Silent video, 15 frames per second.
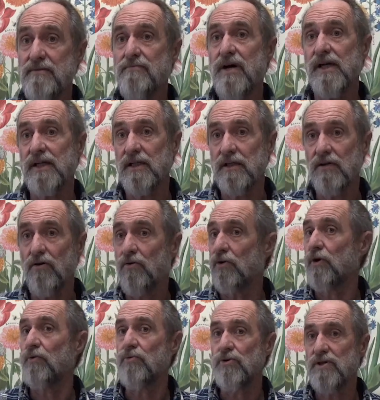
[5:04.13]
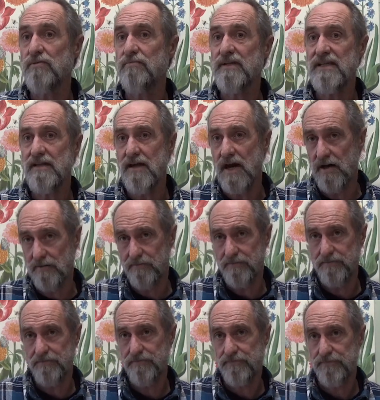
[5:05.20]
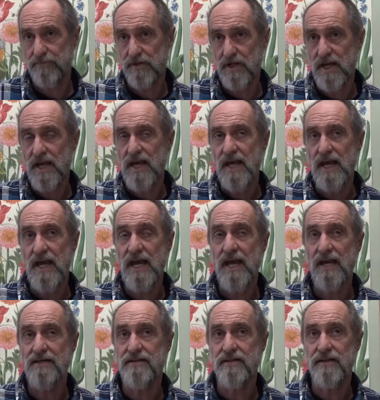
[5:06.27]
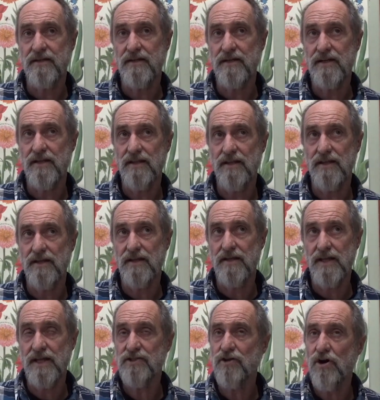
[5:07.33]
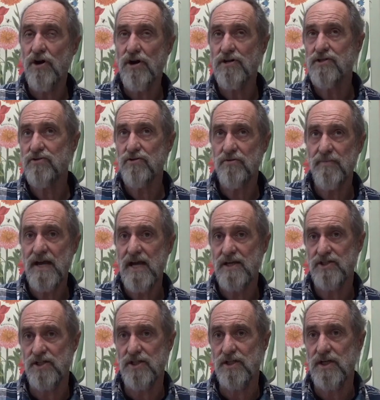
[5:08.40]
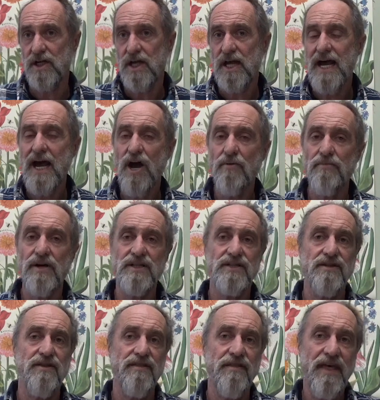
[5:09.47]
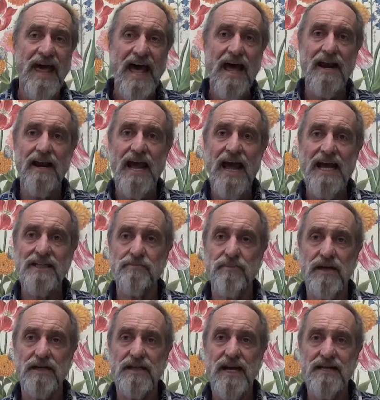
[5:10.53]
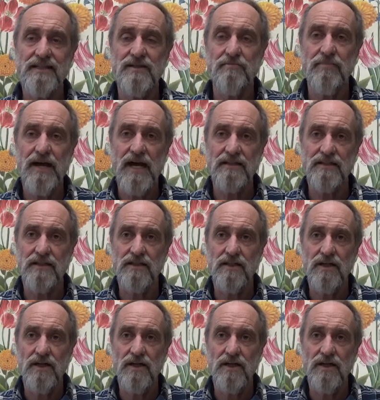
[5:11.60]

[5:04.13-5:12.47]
money or it wouldn't be there. And it's hard to imagine how much that aspect has impacted